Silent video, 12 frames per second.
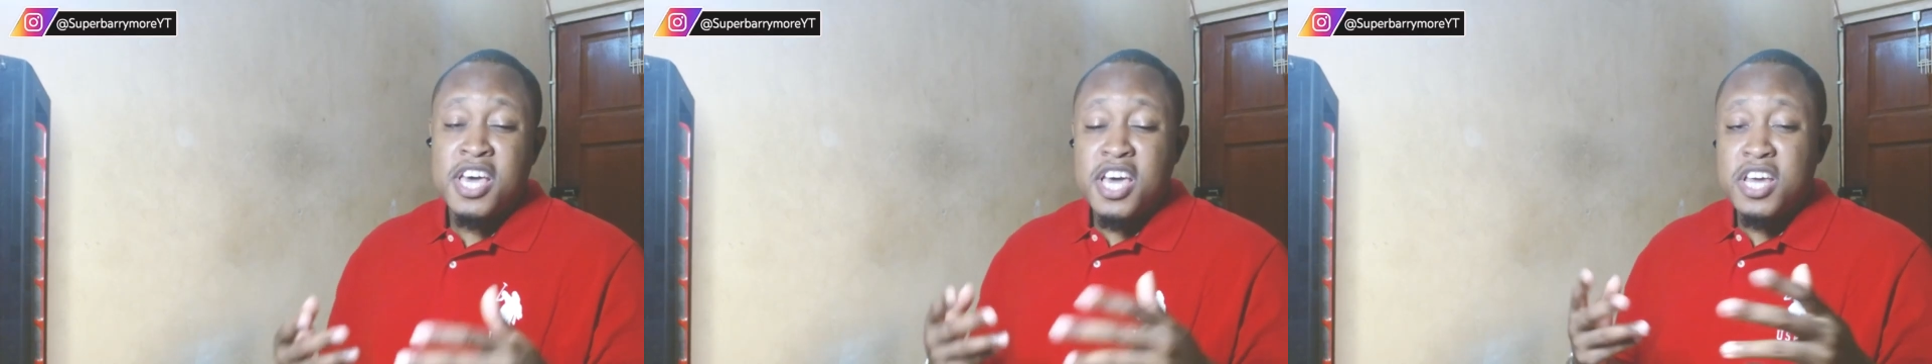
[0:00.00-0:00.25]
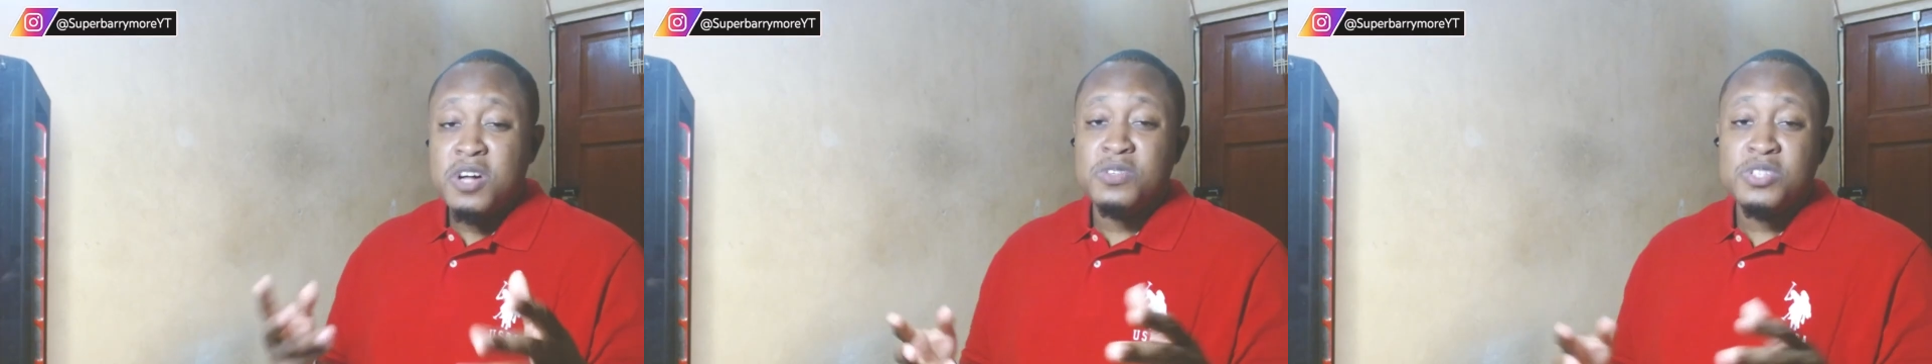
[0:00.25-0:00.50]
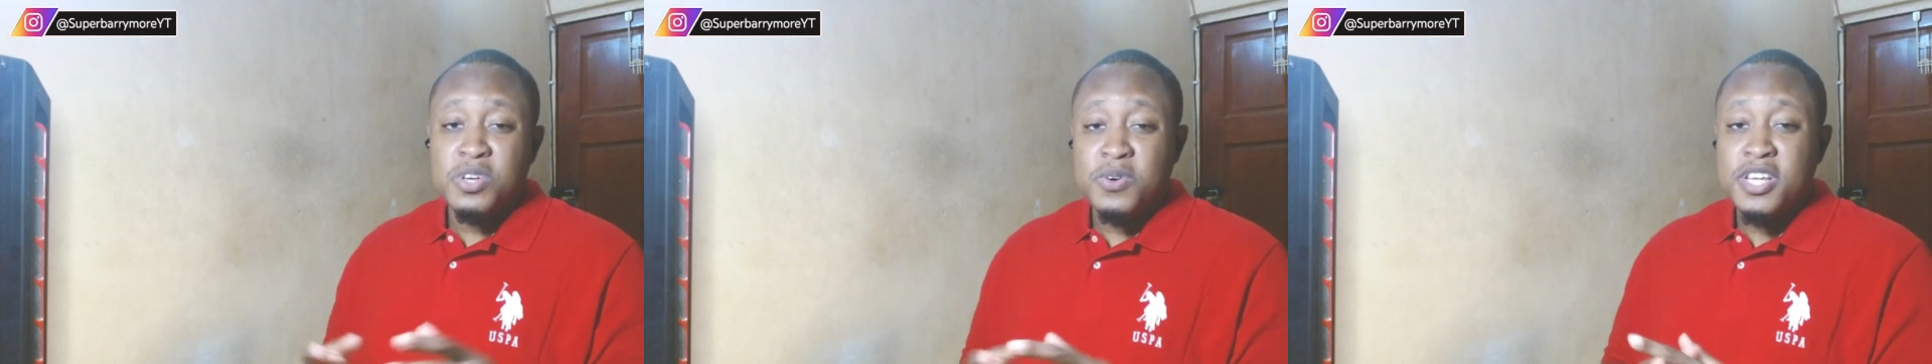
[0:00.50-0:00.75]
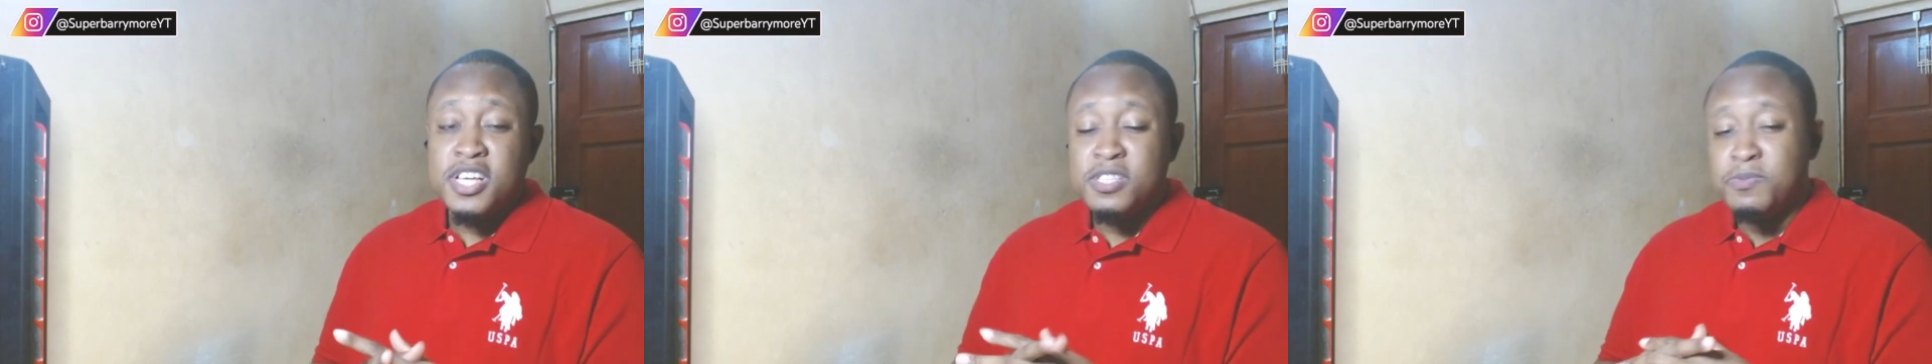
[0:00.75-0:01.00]
and also
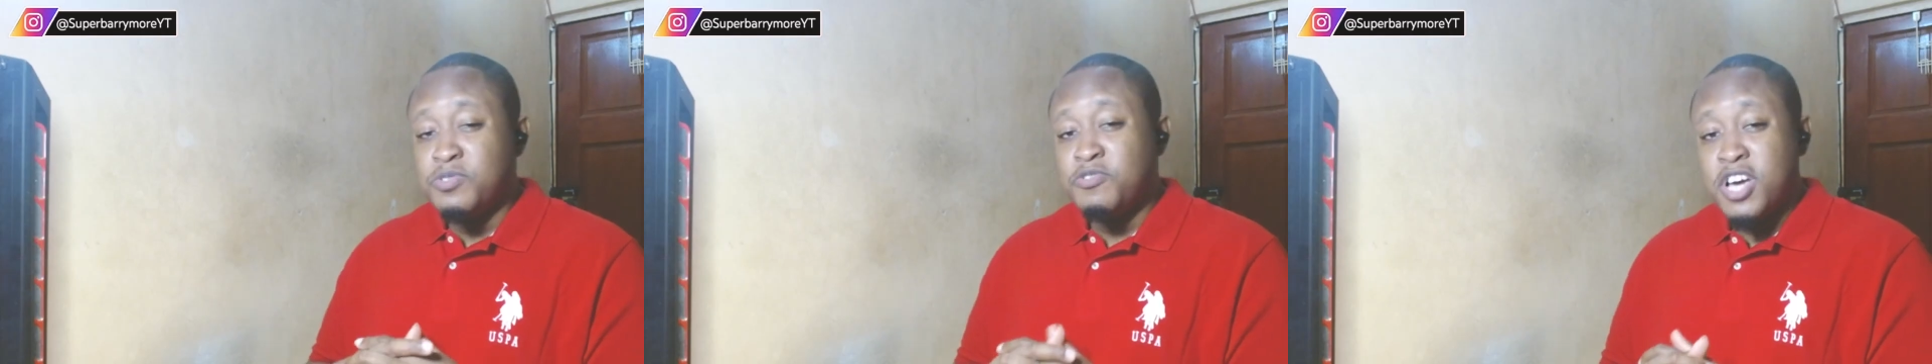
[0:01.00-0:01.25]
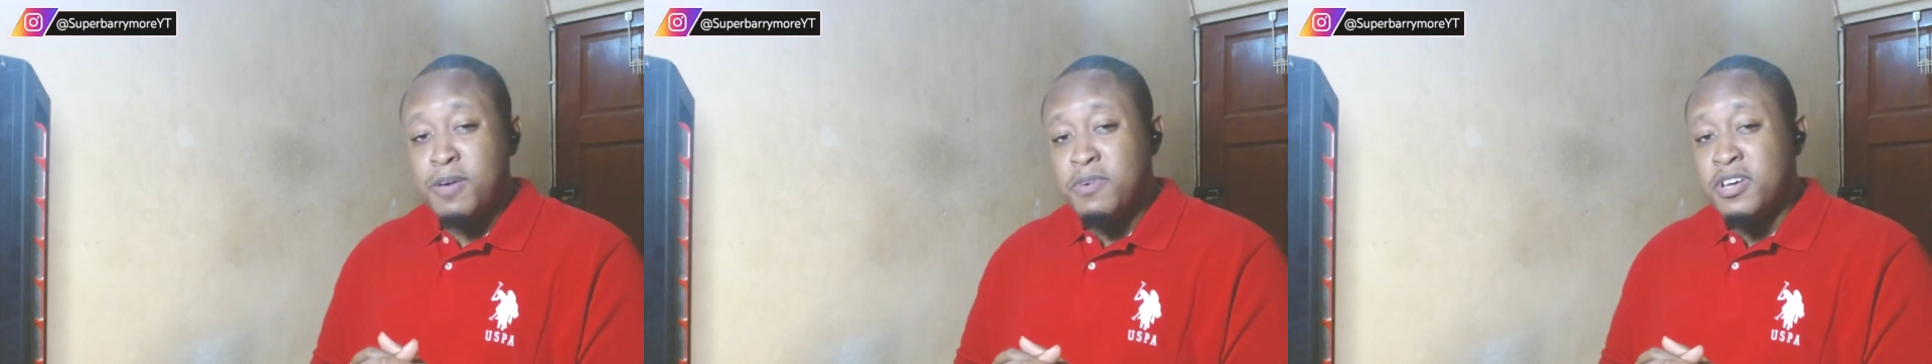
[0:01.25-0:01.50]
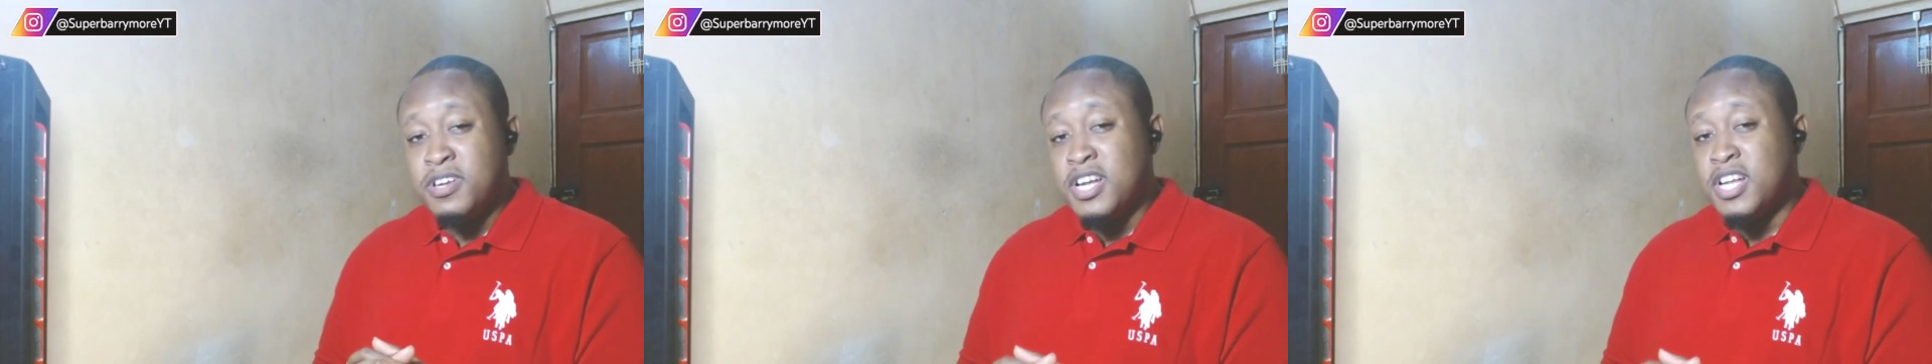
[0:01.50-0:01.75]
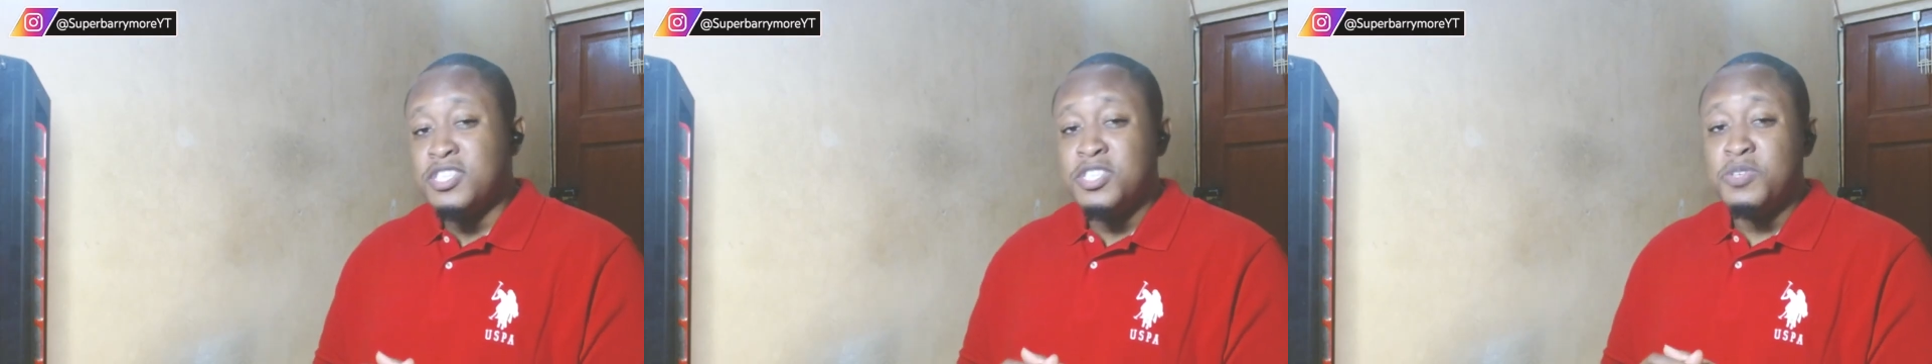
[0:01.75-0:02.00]
hit that subscribe button, and
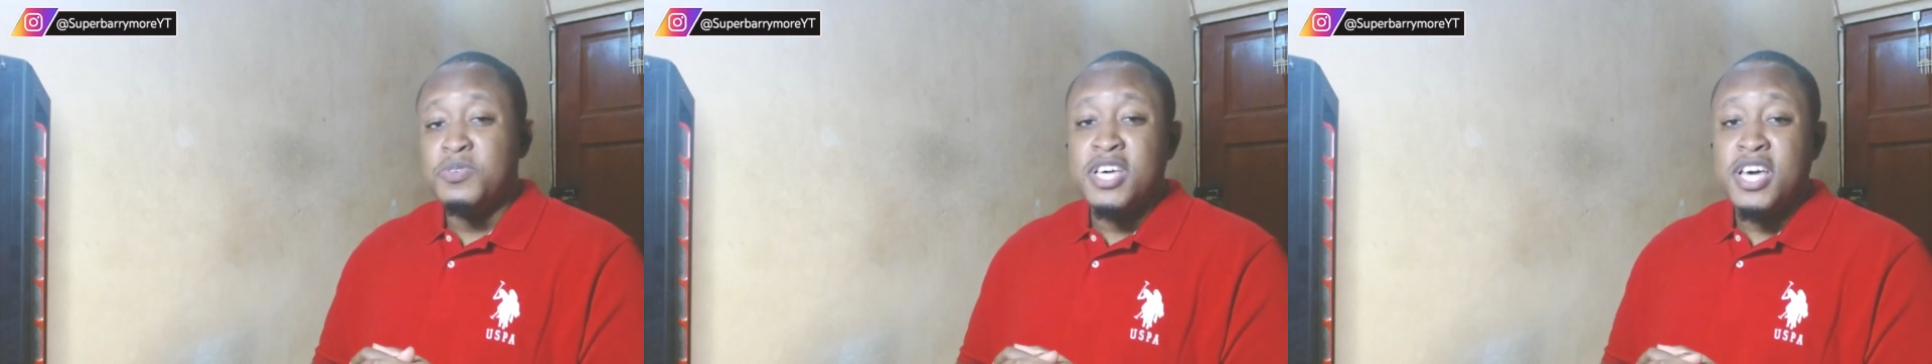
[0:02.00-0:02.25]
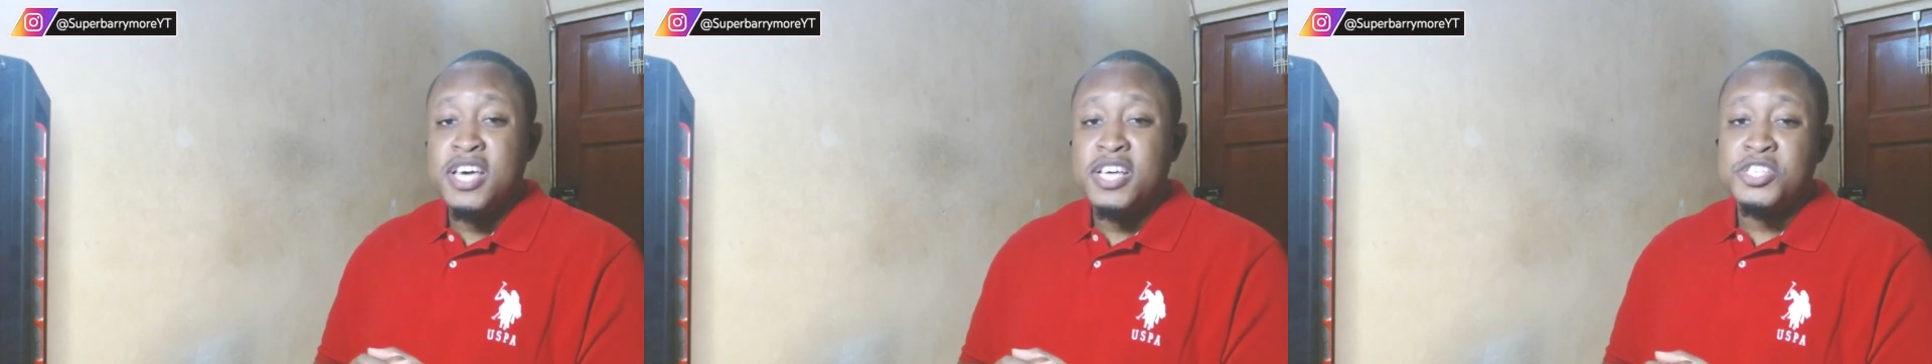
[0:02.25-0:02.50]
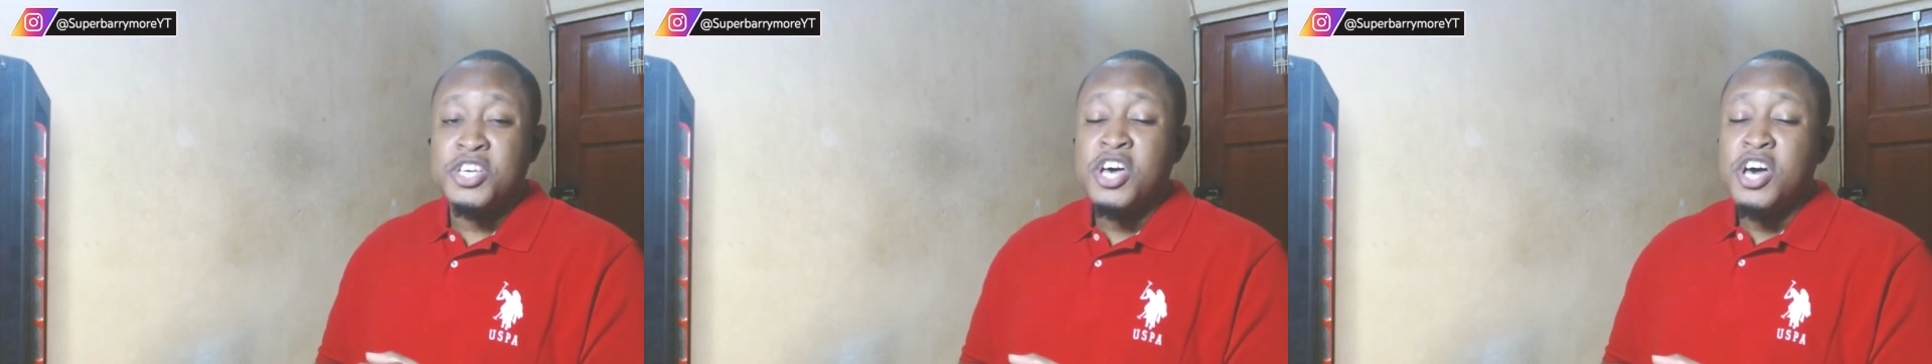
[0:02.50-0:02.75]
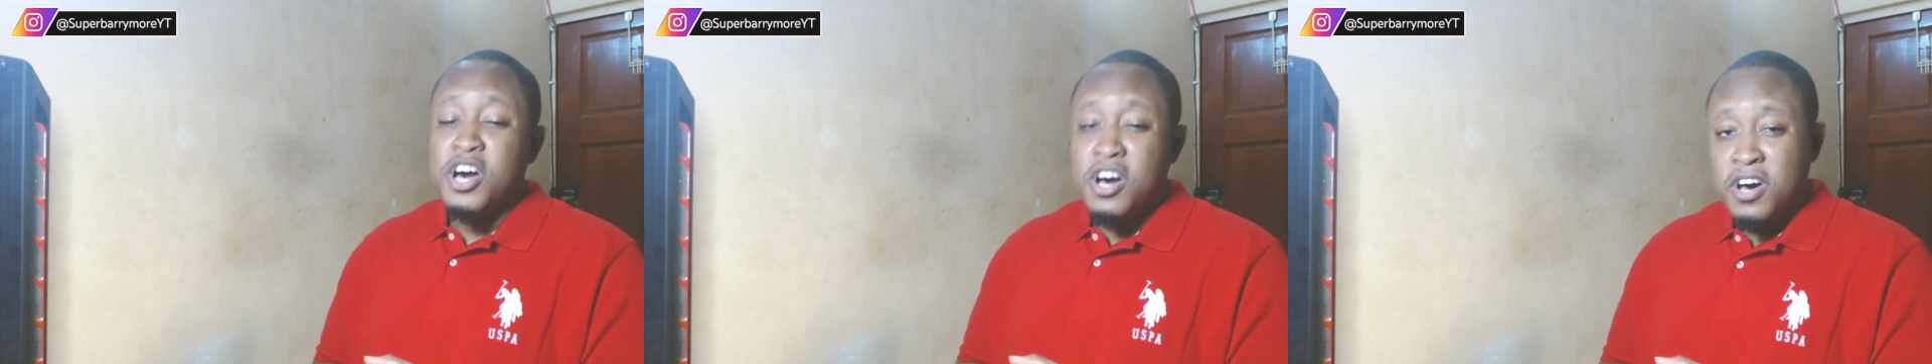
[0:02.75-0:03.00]
I'll see you guys
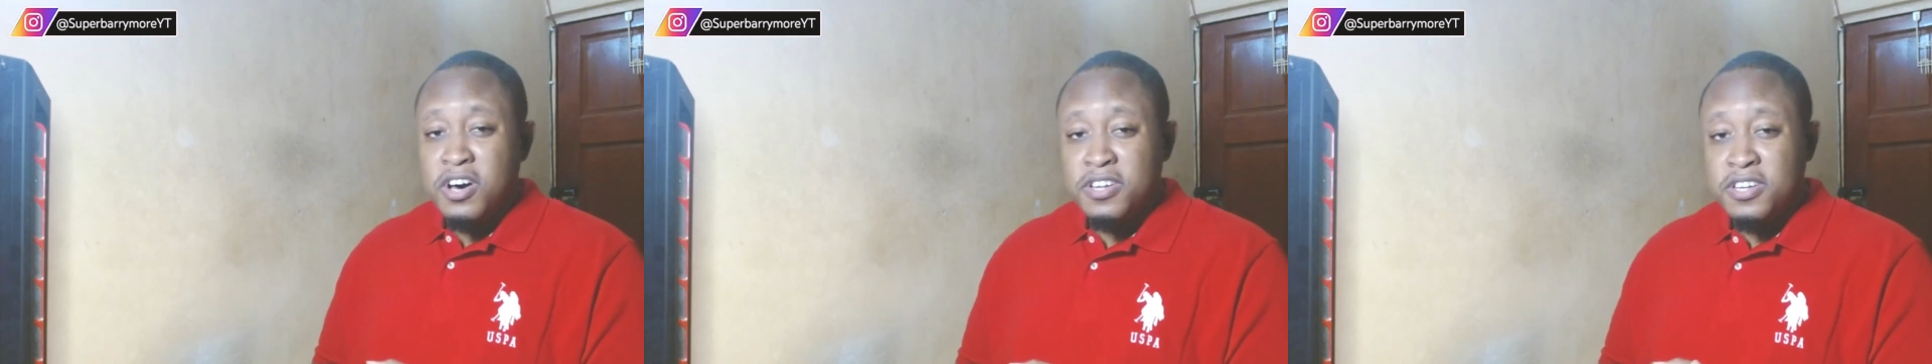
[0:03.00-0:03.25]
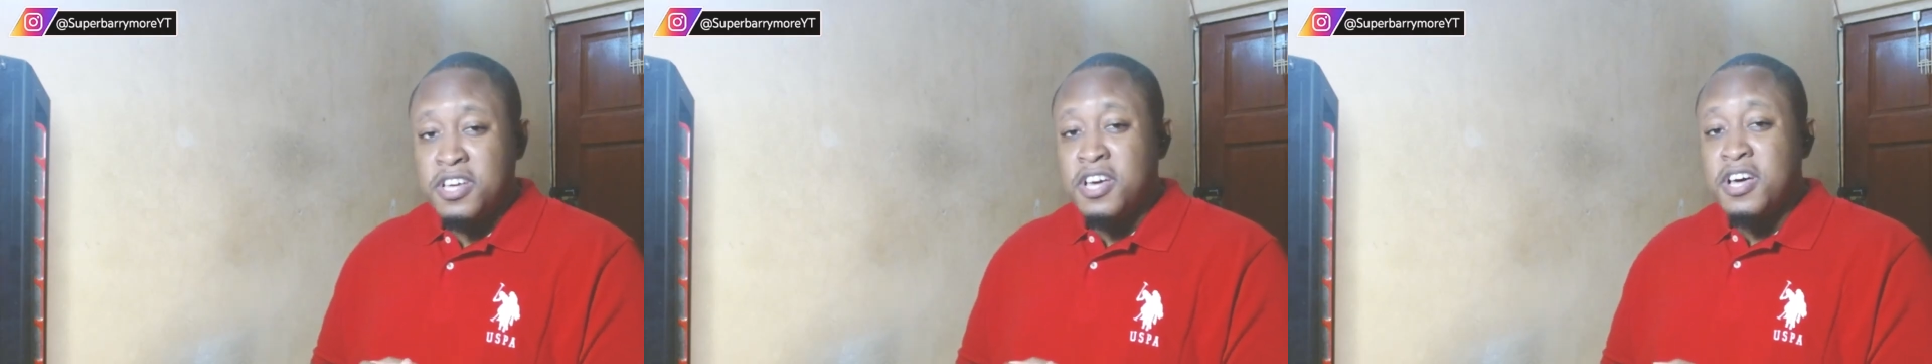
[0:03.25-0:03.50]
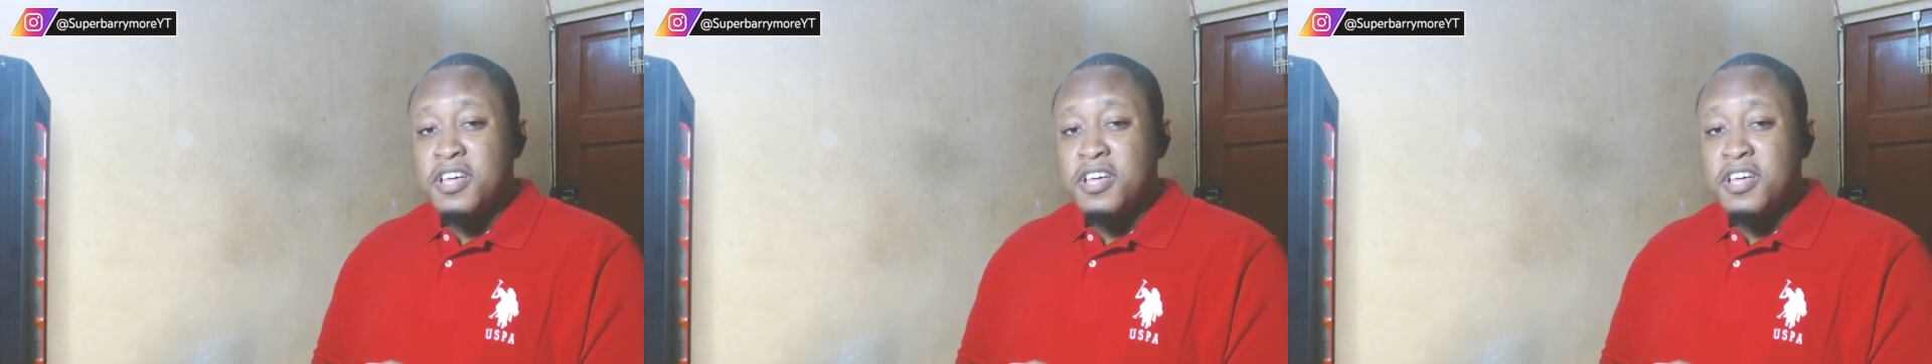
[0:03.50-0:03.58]
on